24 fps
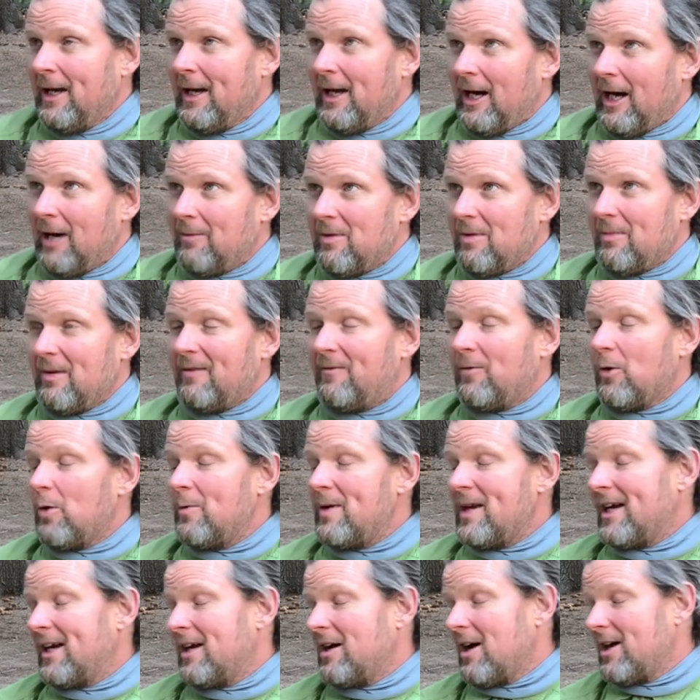But before we
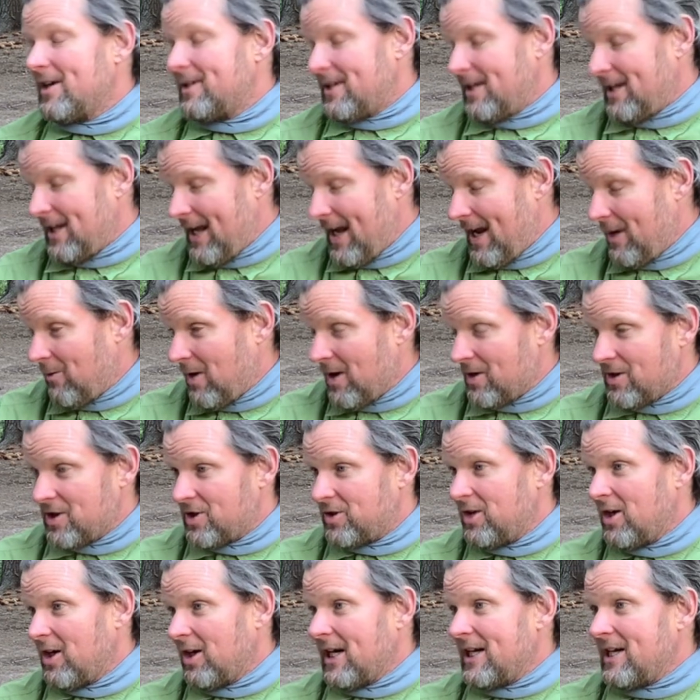get on to the Eight Wonders
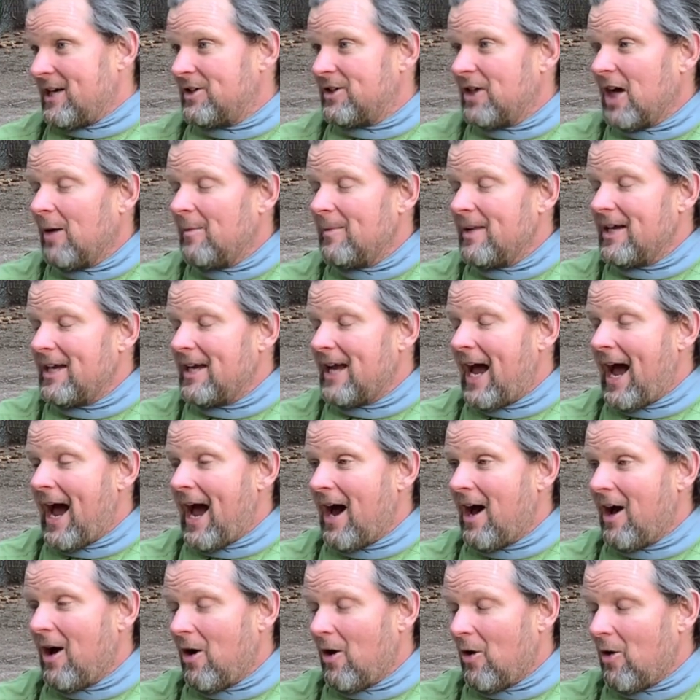Trail, can you tell me
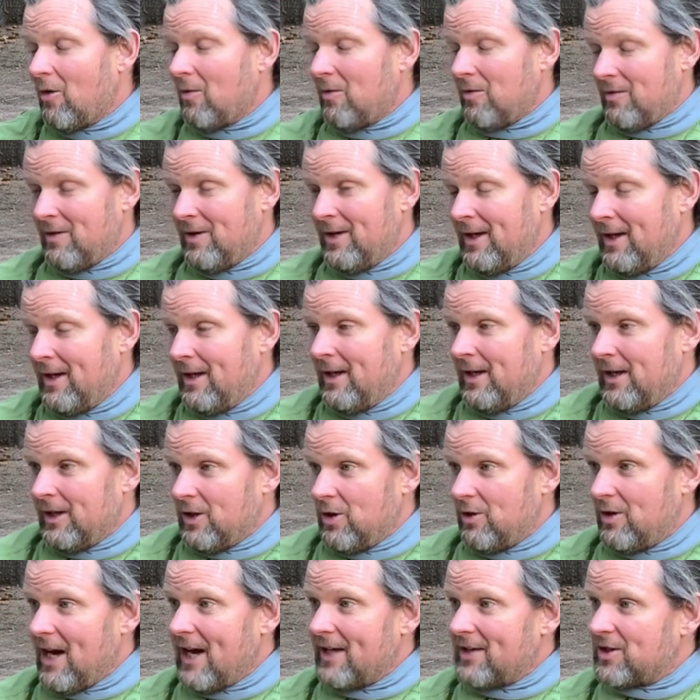how
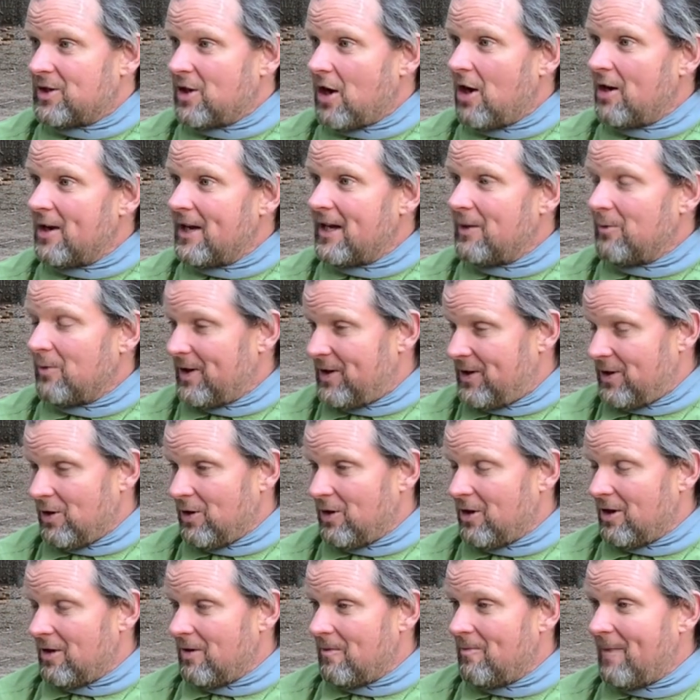you got started with
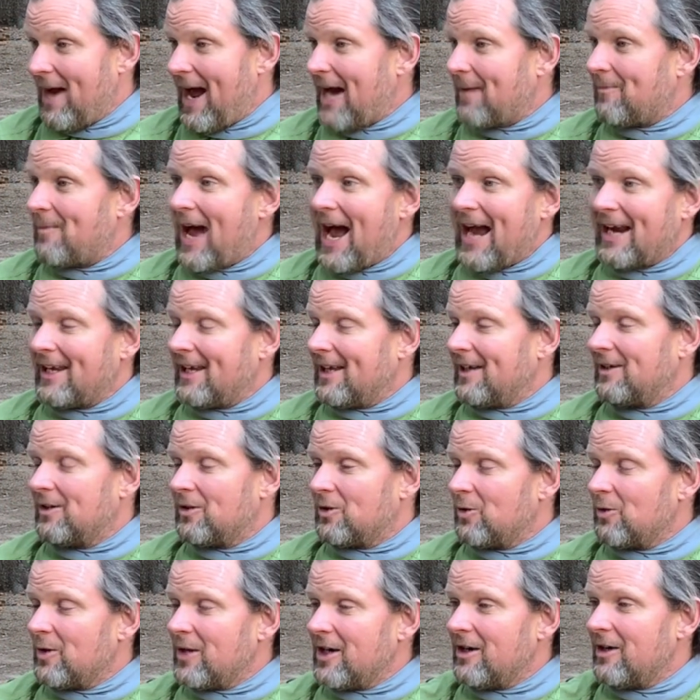your backpacking
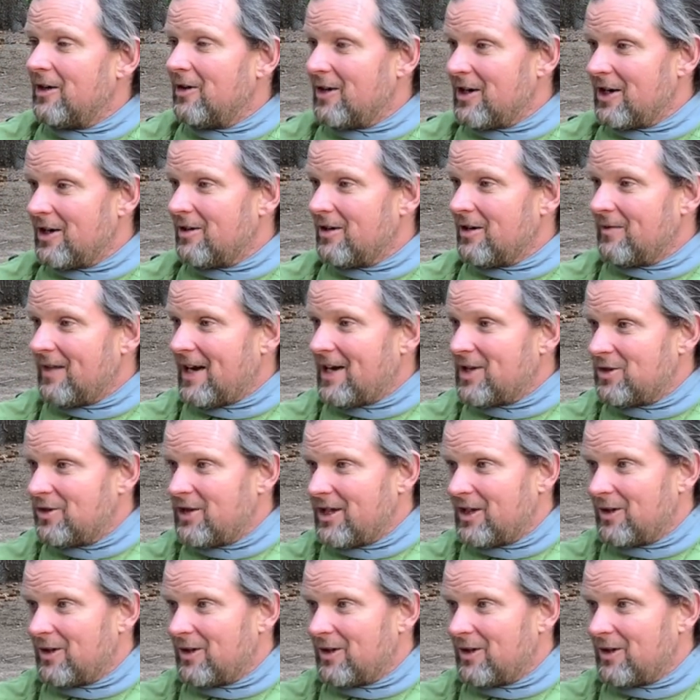career or your adventuring